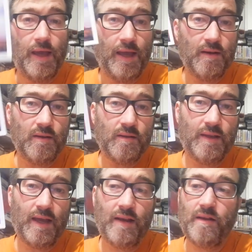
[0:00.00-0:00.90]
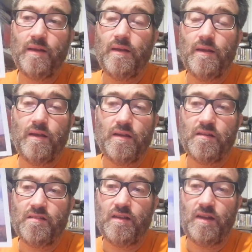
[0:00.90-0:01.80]
and then
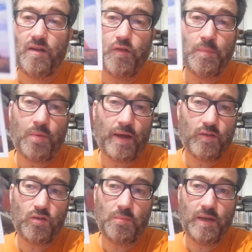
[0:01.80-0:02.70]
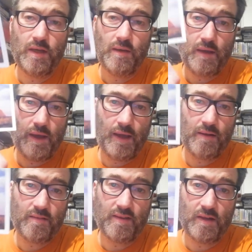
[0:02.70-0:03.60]
she replied to me
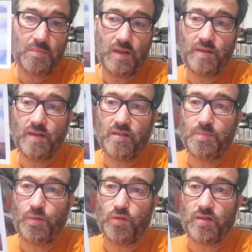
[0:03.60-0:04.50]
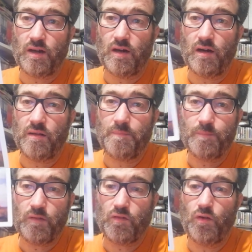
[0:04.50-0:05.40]
and sent me this postcard.
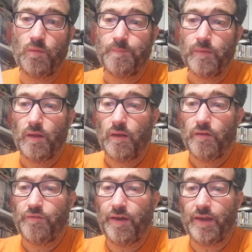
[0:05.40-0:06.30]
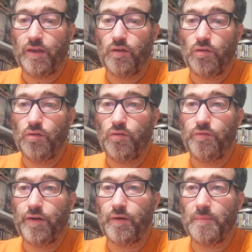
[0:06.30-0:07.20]
So, thank you
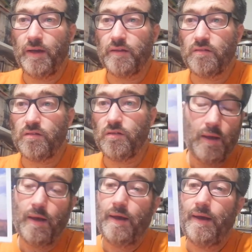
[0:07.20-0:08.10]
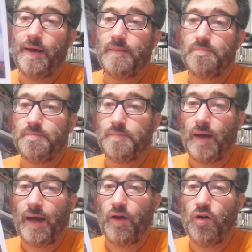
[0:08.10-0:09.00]
very much. Um,
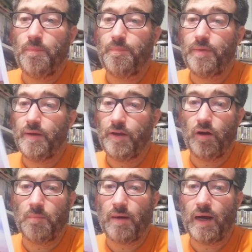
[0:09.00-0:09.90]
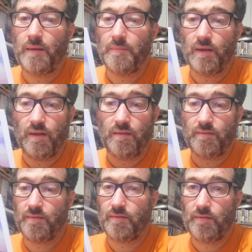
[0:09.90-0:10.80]
I hope your mom
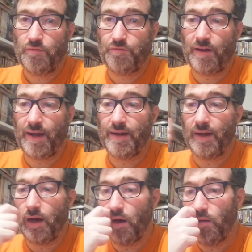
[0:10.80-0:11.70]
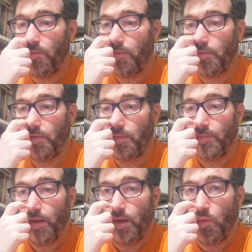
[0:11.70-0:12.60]
is fine now
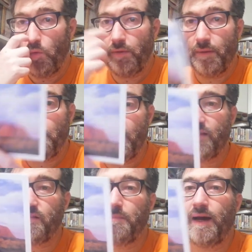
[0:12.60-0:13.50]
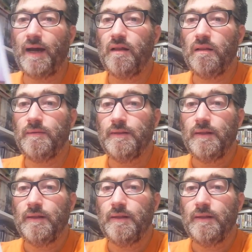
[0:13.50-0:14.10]
with a big smile